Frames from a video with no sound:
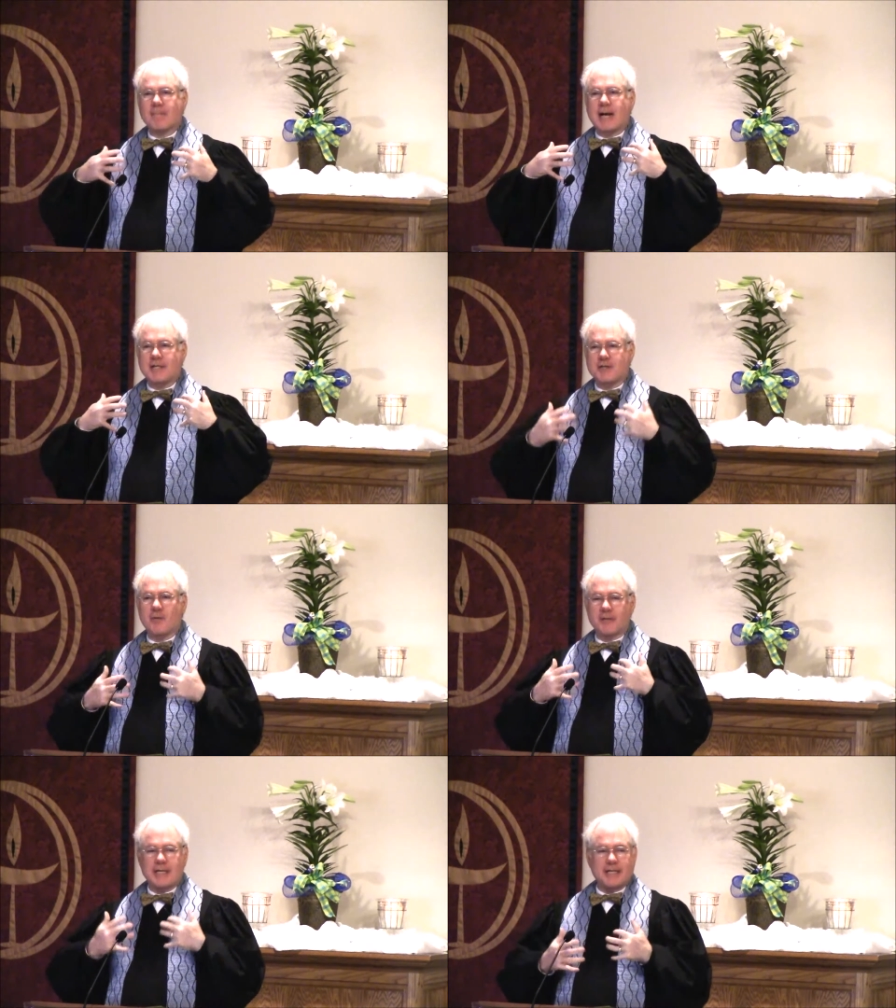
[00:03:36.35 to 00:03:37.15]
I
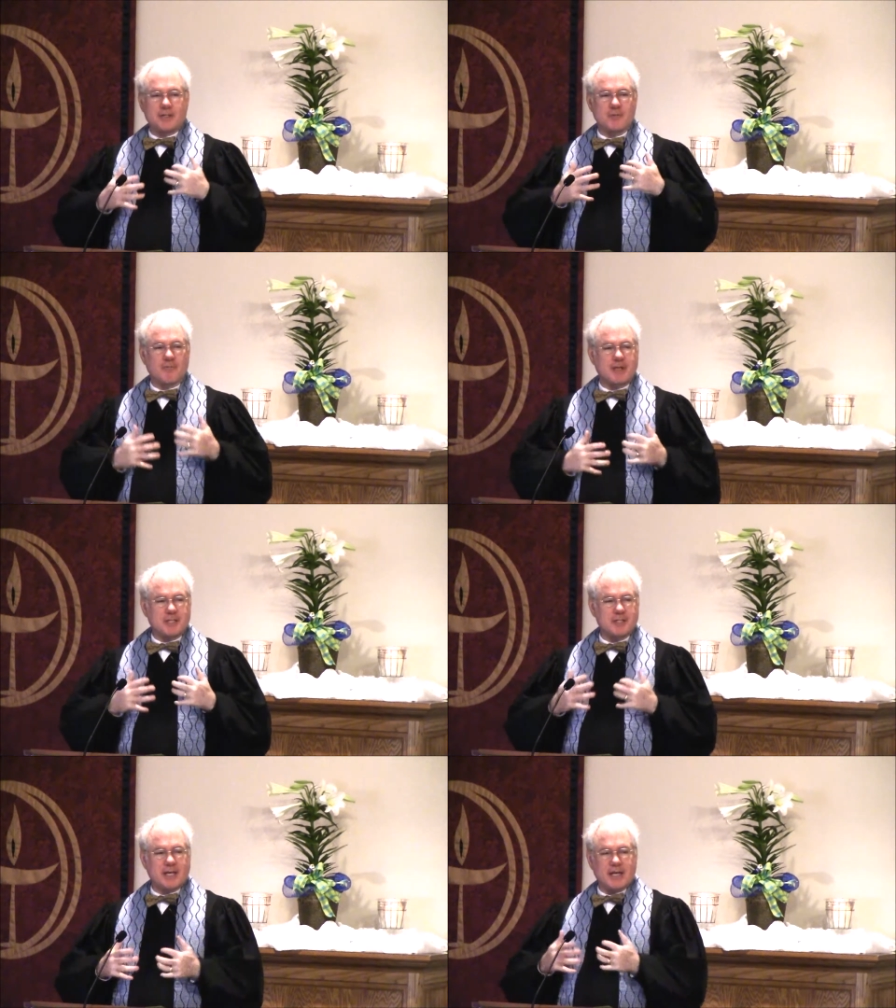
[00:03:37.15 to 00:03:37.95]
don't need to
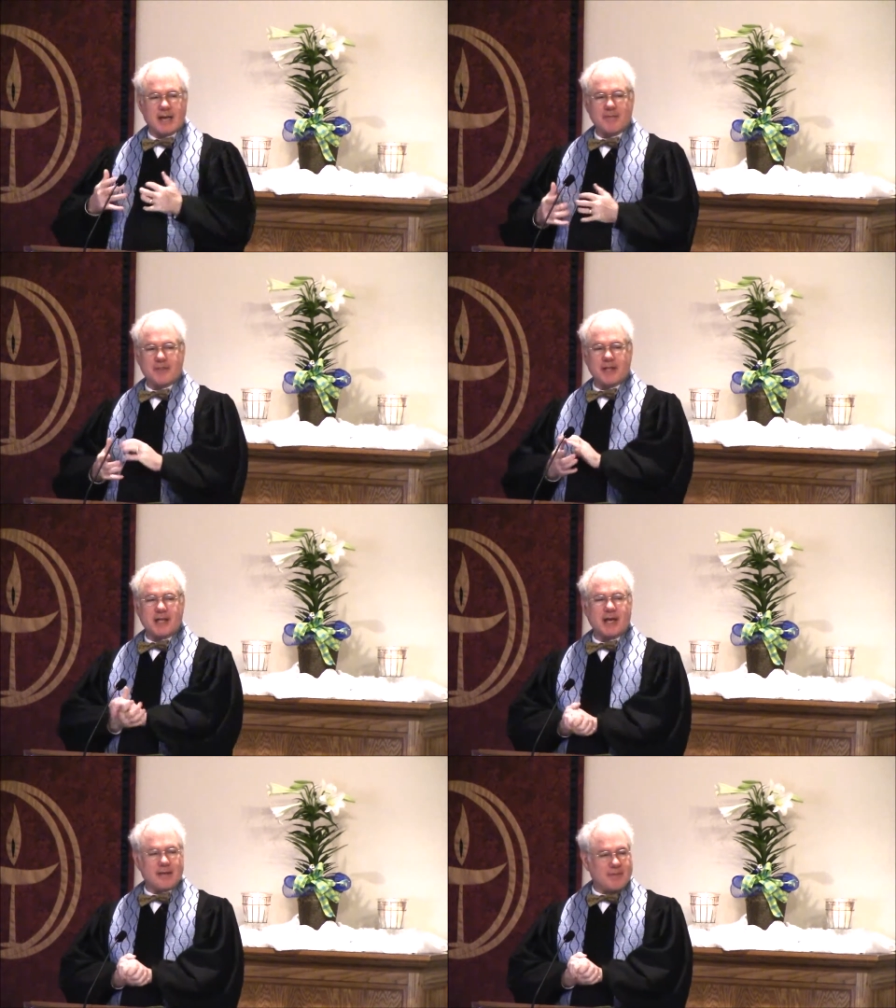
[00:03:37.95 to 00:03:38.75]
restate
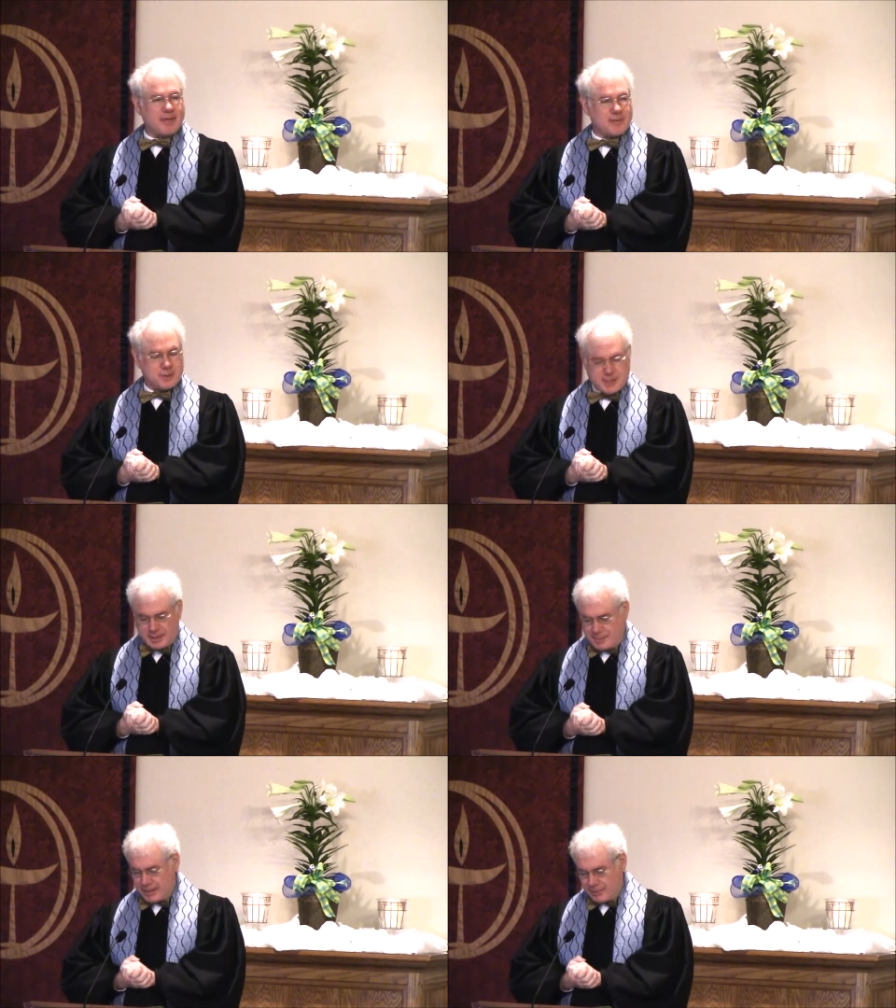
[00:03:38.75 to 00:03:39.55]
everything I've ever
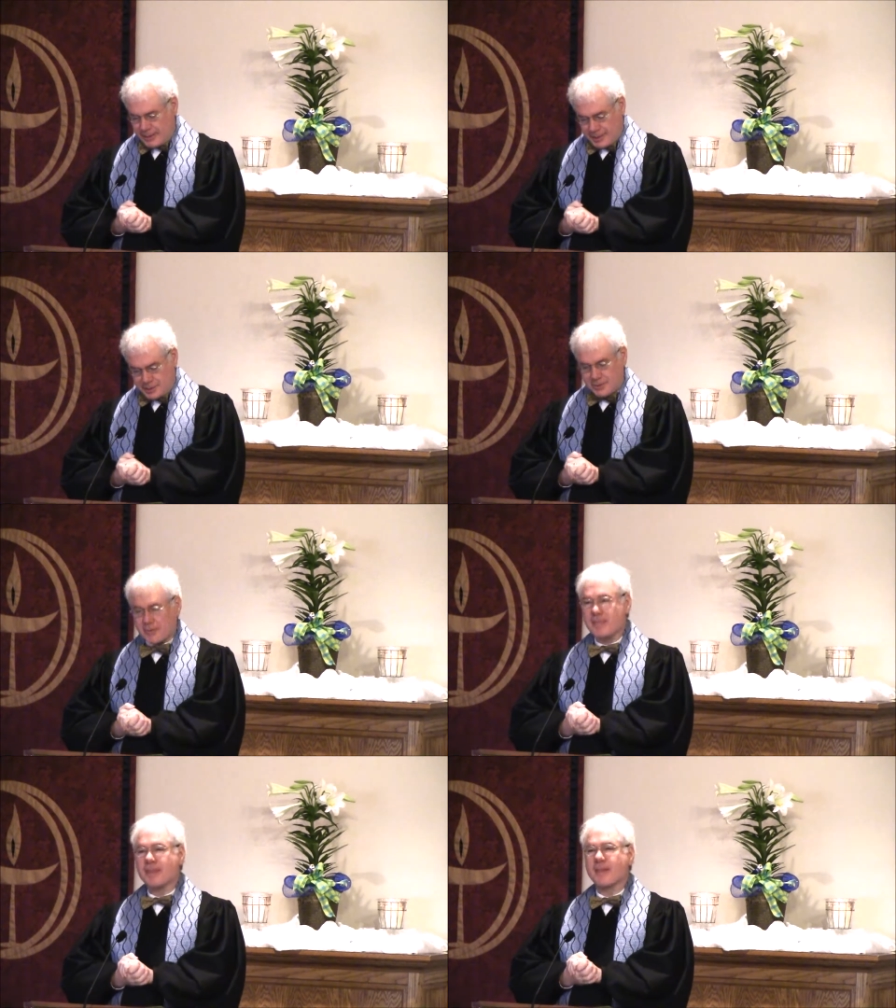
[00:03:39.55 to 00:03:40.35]
said about Easter,